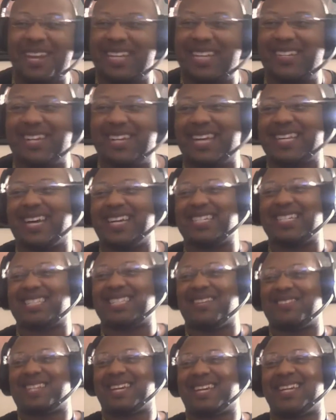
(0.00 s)
do that kind of
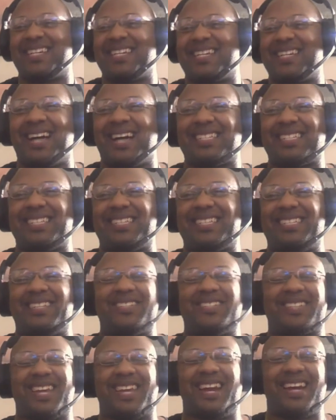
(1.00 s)
stuff. It's like a nod to
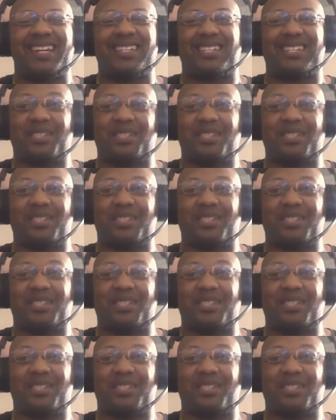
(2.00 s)
those characters because